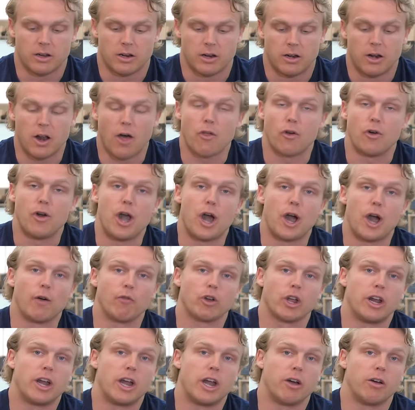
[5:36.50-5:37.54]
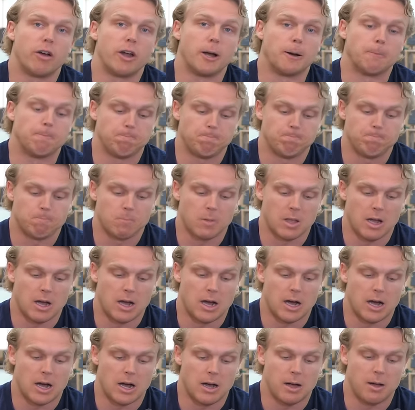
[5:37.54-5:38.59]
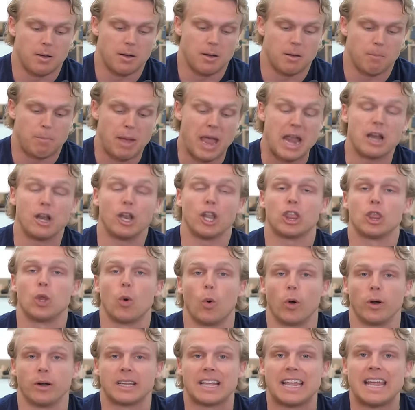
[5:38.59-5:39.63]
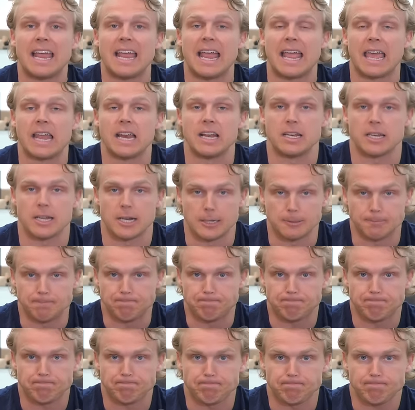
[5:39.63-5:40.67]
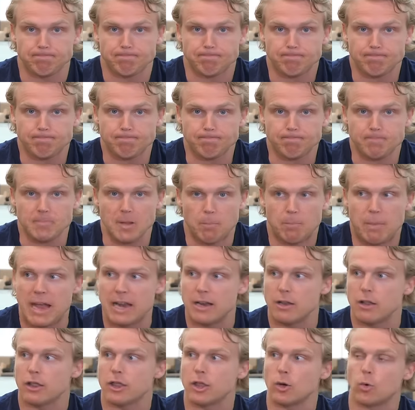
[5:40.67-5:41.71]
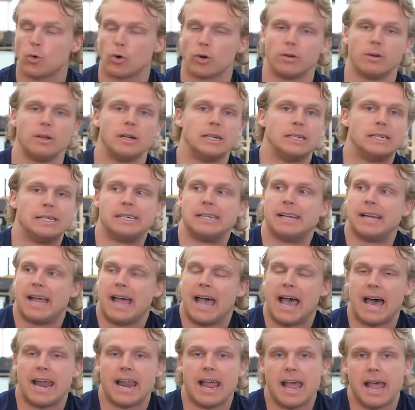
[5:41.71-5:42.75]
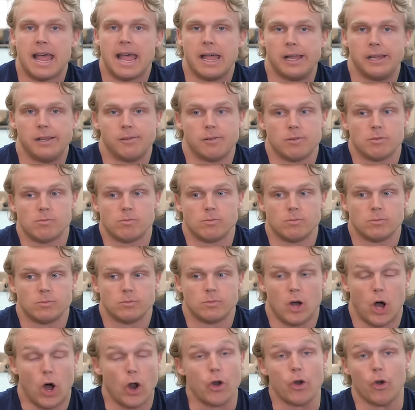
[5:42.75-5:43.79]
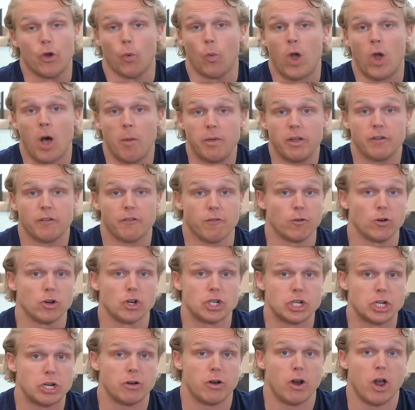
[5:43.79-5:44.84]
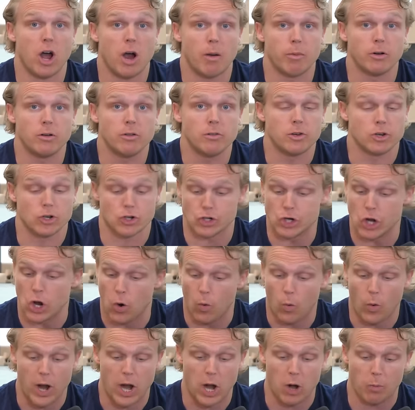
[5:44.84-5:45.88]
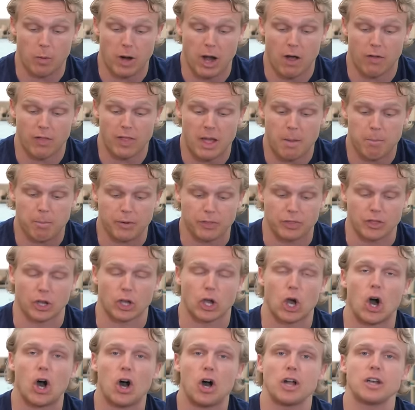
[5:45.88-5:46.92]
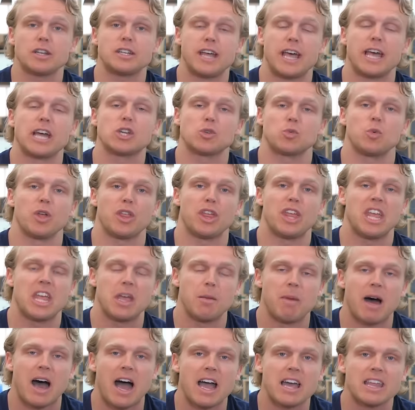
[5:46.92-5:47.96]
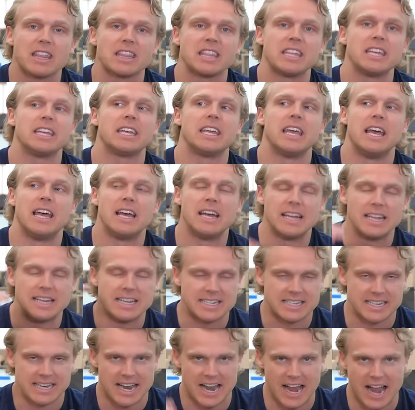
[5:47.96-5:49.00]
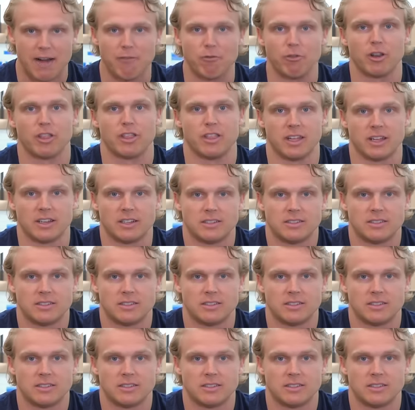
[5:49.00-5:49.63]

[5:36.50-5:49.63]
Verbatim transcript: Another narrative we're going to hear here. Uh, Peyton Thorne can't get it done. Peyton Thorne had a underwhelming first year in Auburn. There's no way around that, but the context with him, I think, is everything.